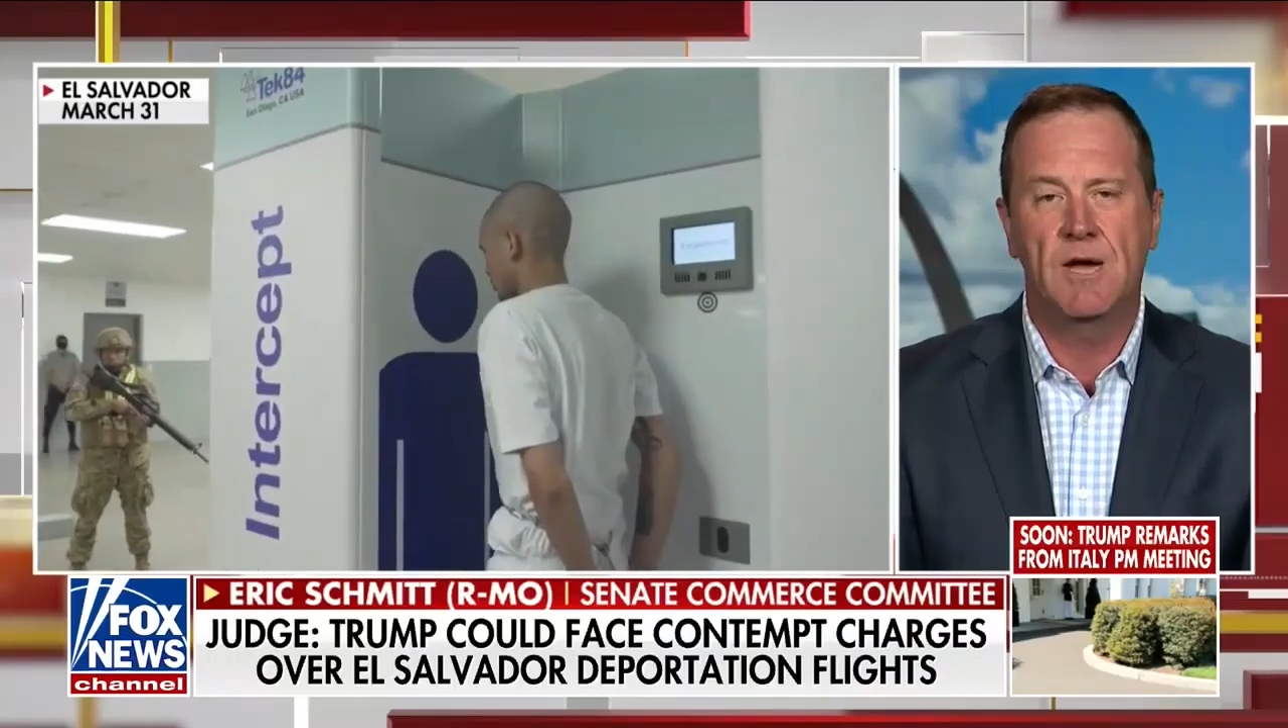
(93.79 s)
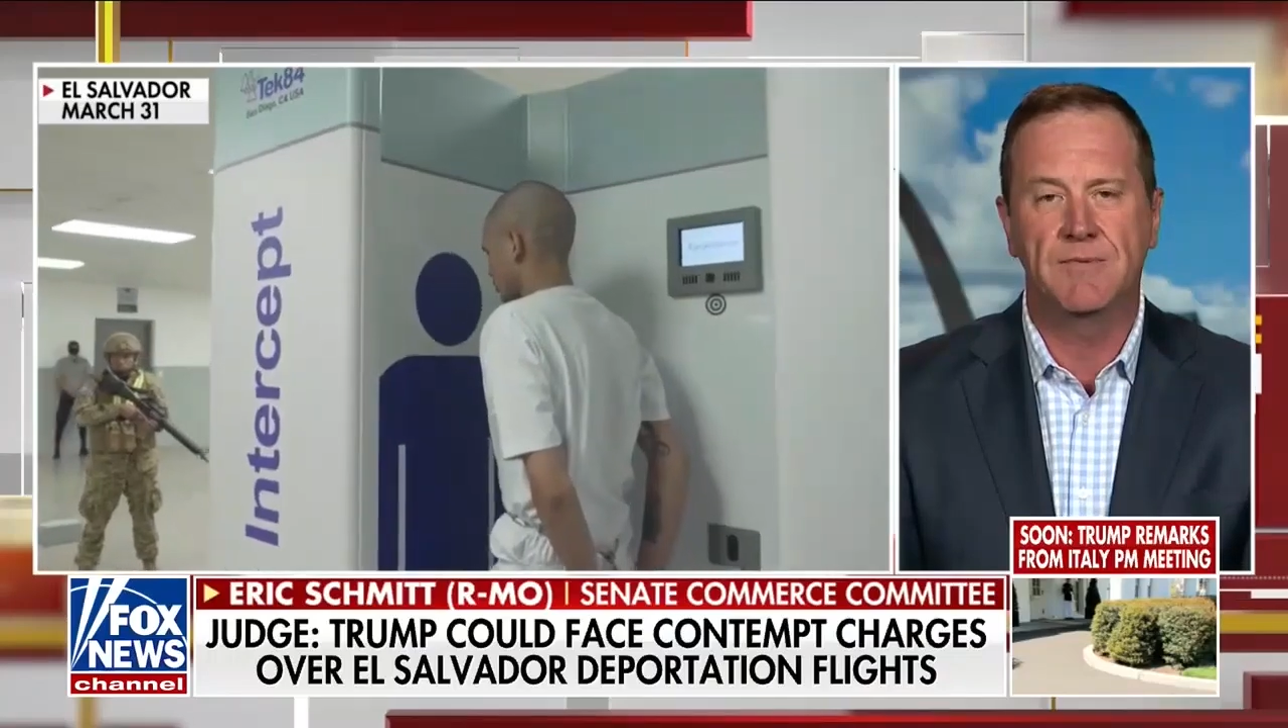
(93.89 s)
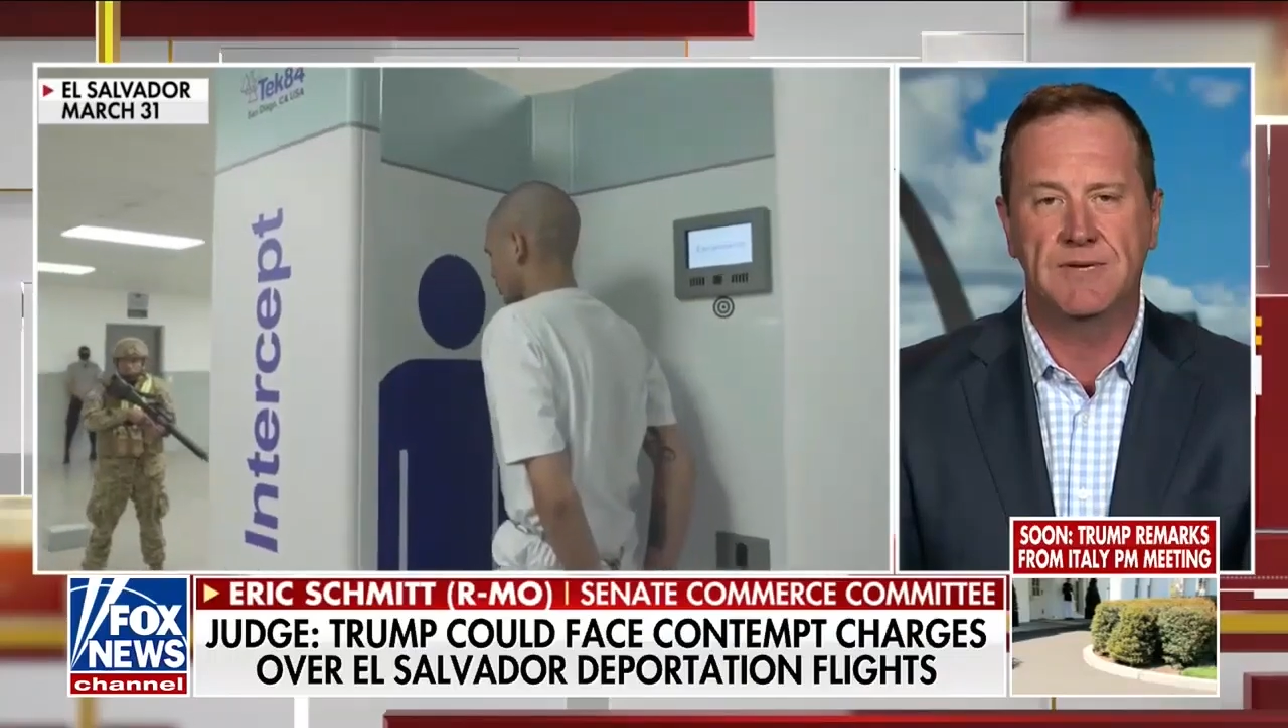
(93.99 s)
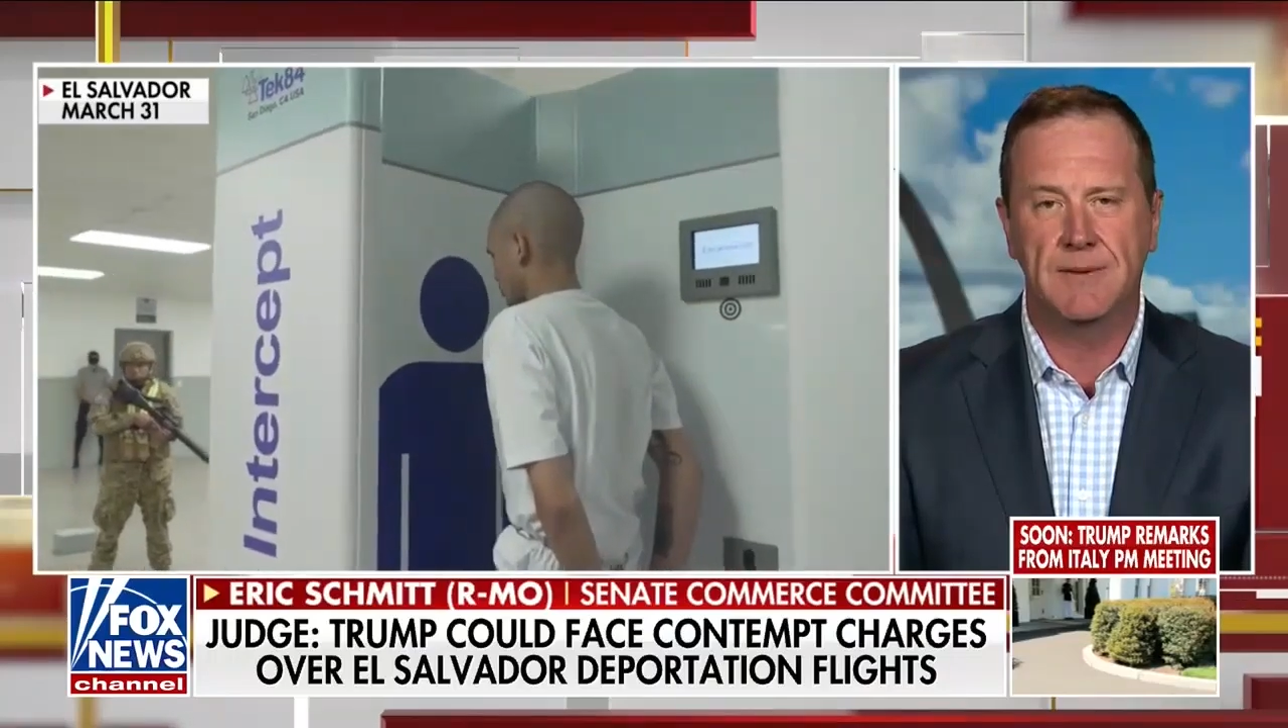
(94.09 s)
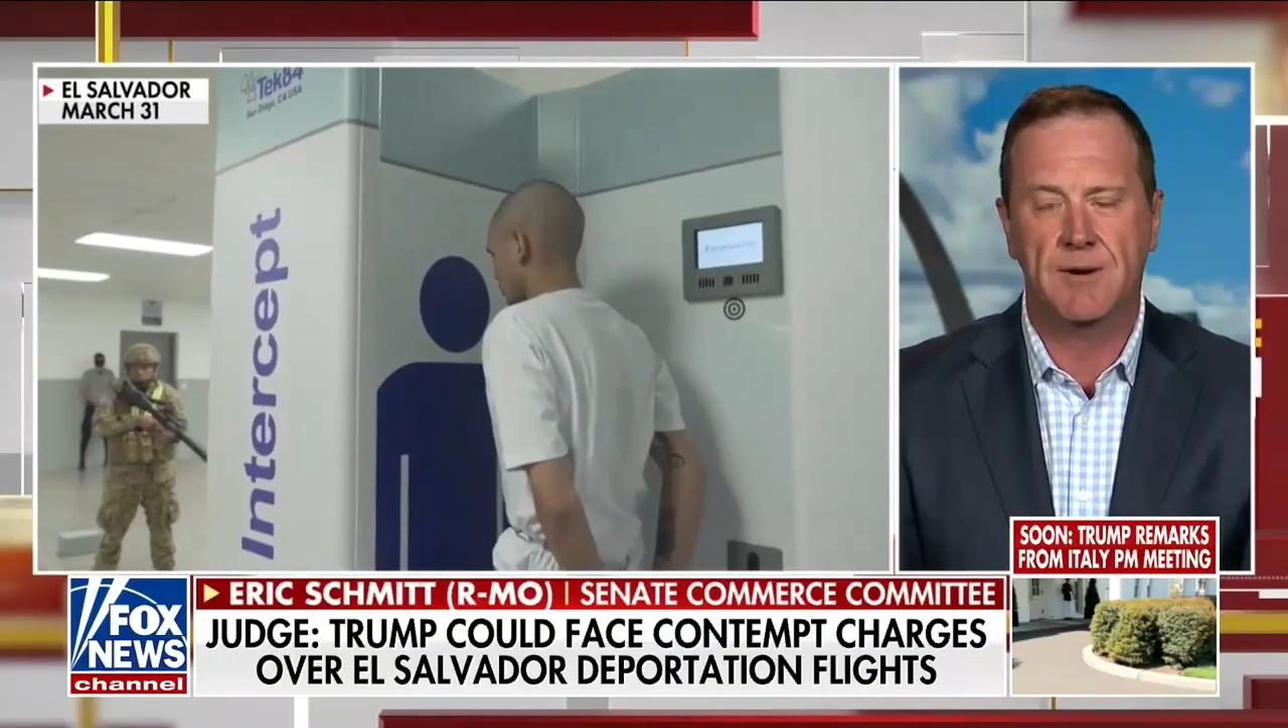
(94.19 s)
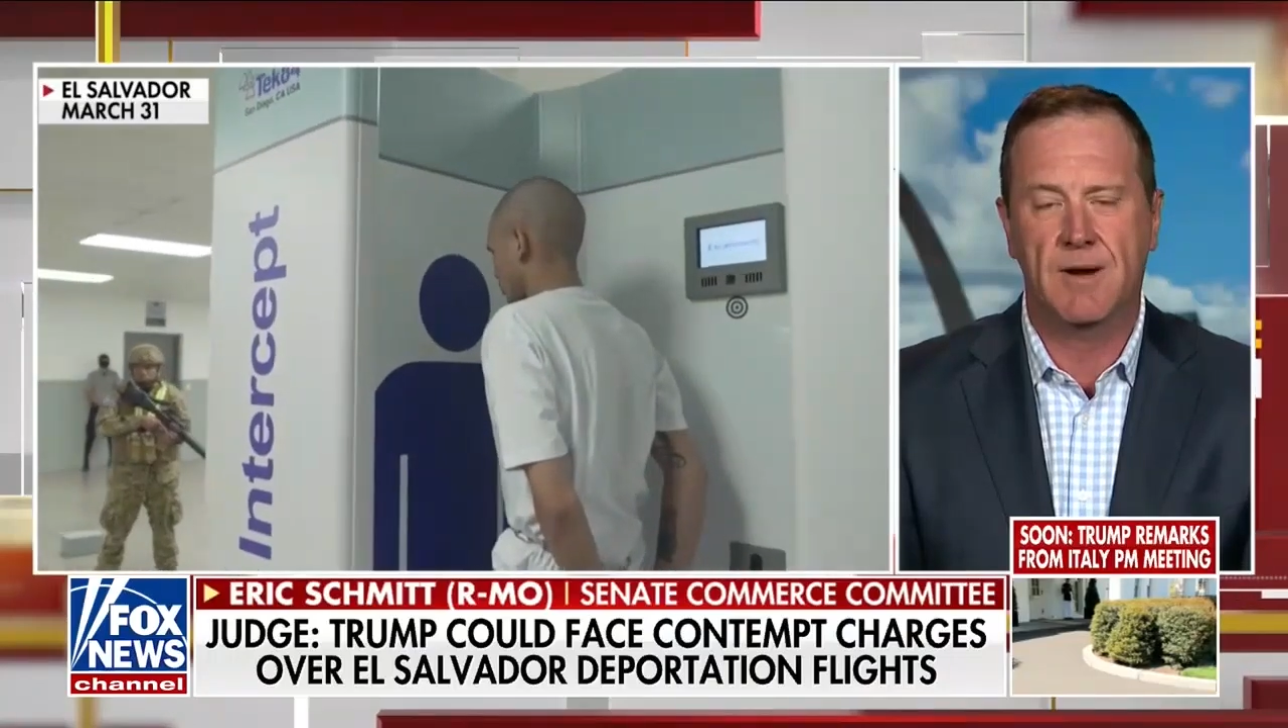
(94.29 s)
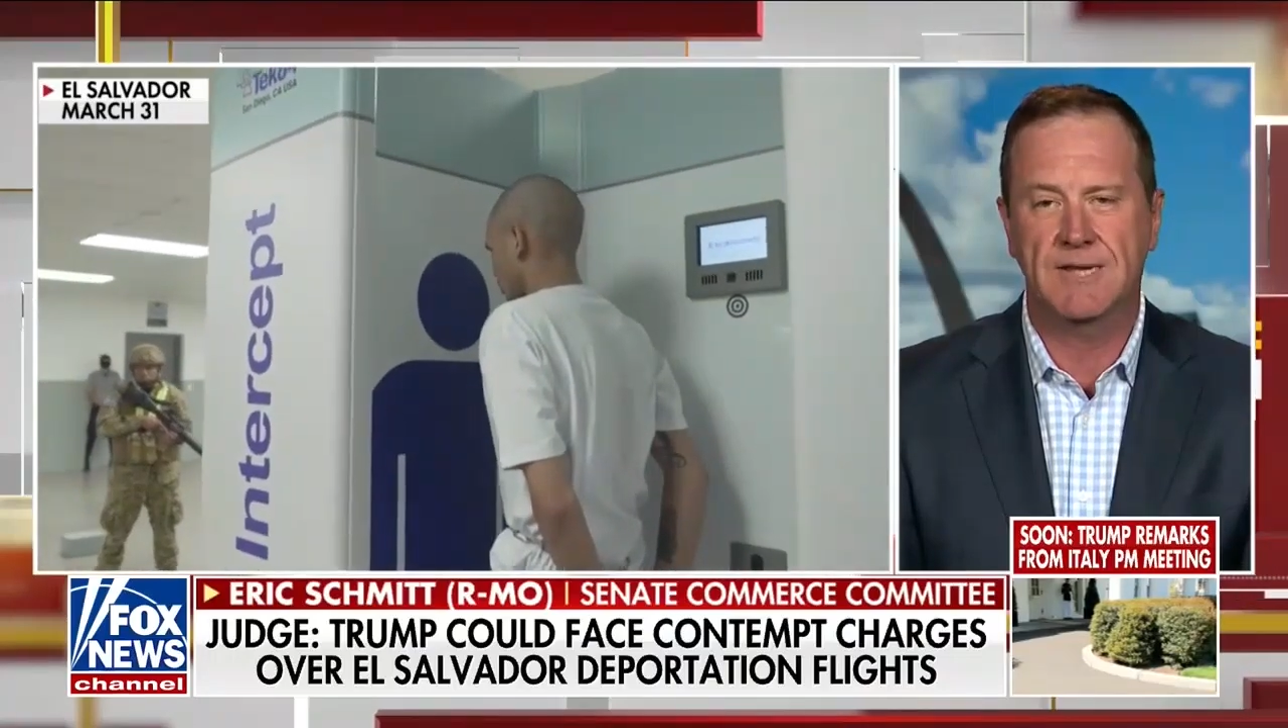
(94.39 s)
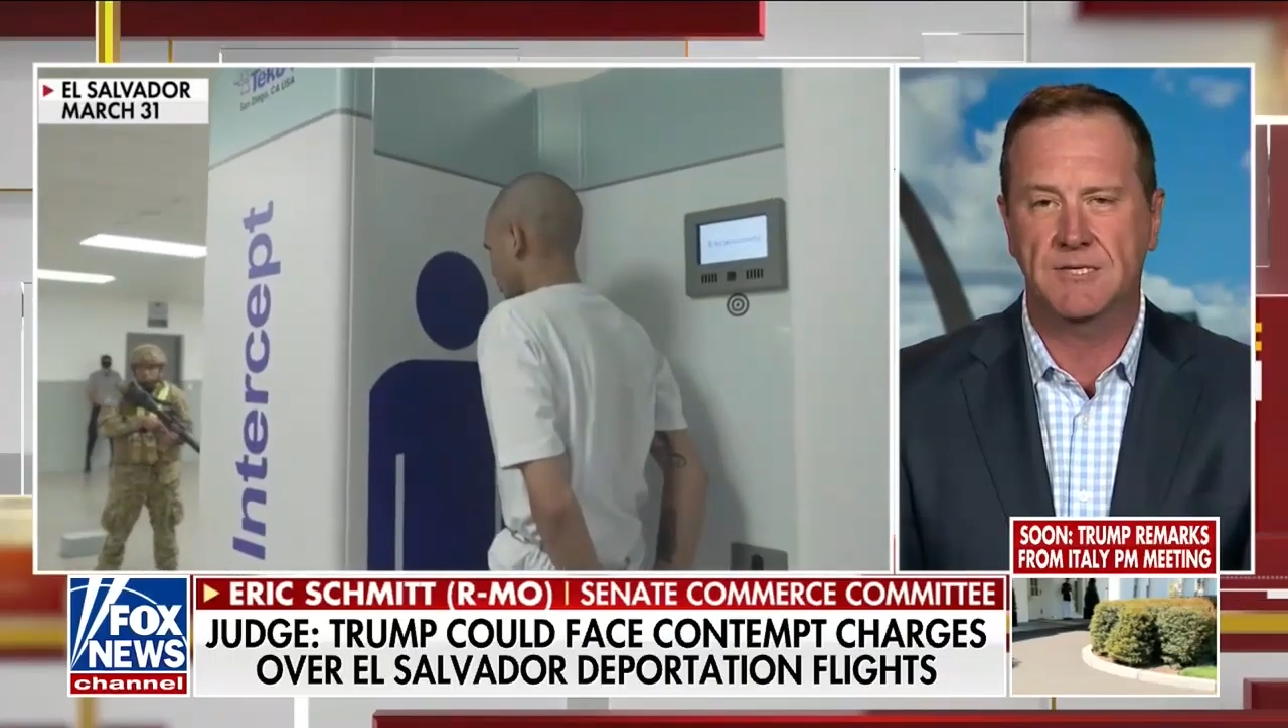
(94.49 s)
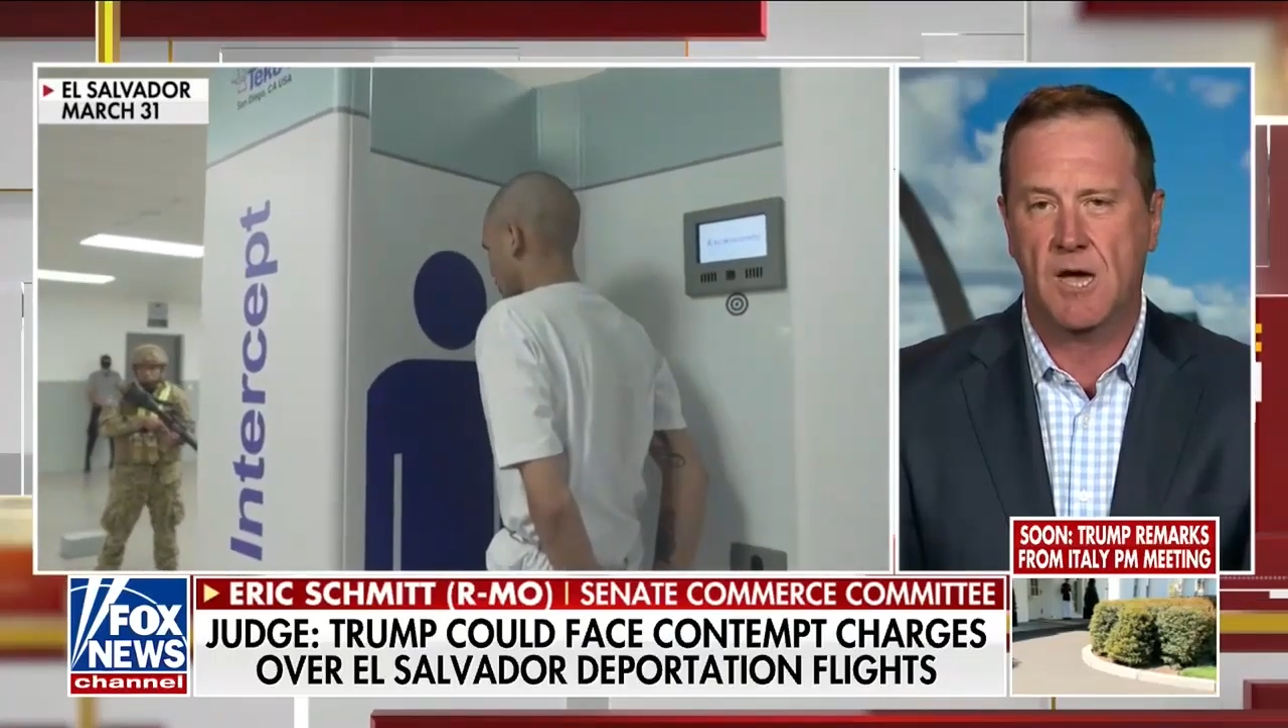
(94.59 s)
of the Democrats